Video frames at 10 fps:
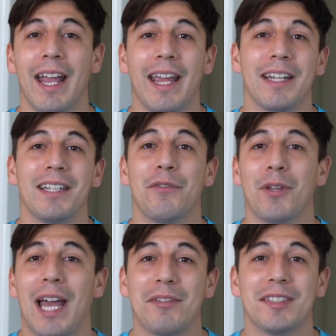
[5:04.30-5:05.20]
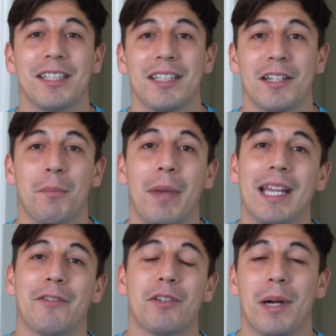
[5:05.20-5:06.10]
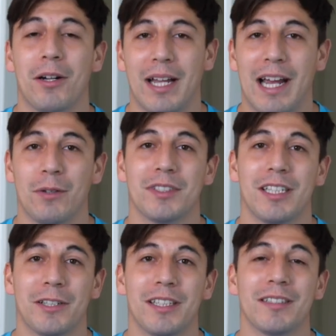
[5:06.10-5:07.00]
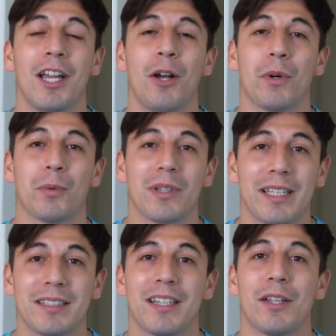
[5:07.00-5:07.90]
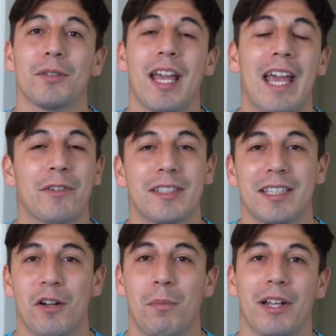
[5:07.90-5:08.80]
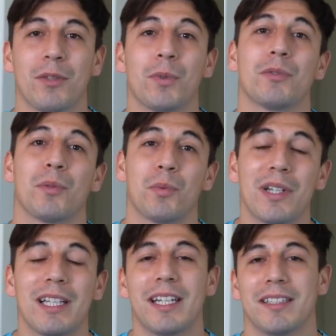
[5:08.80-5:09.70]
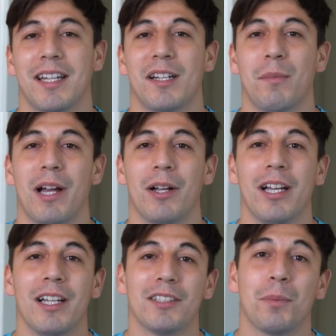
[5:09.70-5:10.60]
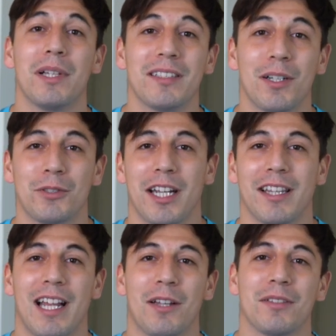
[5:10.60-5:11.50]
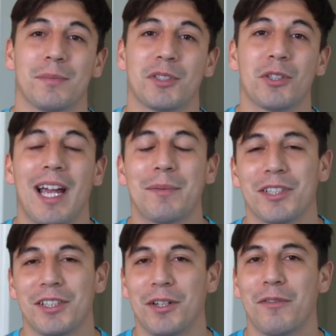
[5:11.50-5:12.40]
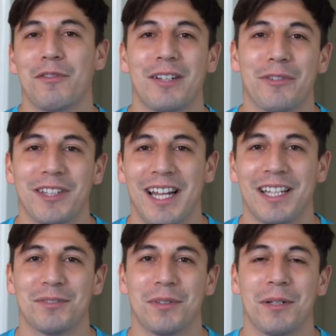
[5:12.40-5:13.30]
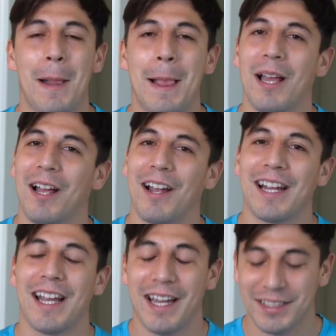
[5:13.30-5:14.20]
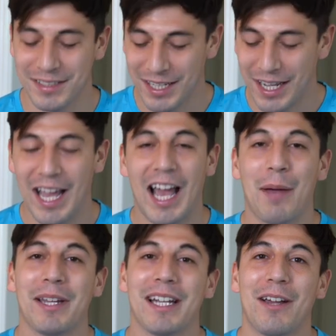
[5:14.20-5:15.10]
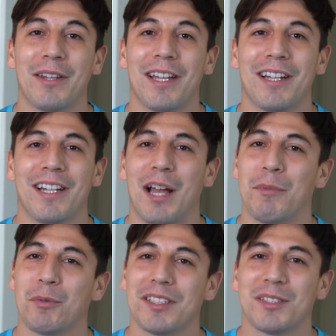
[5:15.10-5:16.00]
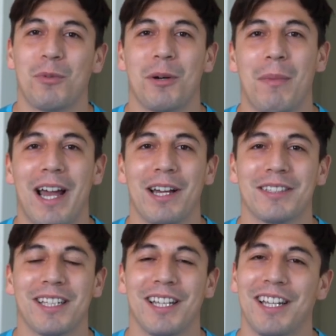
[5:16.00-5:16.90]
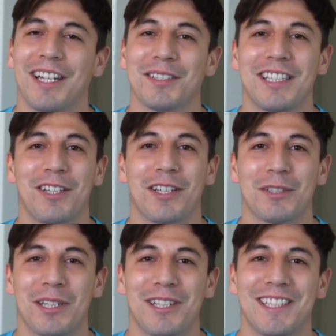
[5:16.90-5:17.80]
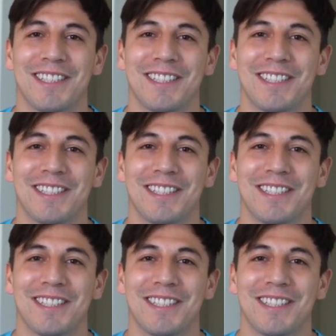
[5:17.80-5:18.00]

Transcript: And if you haven't seen our Make Every Mile Count series, we're releasing those every single month, which we're really excited about. So please go check it out and subscribe so you're notified for the next one. All right, guys, I'm gonna get out there. I'm gonna run some more miles, and I'll see you on the road.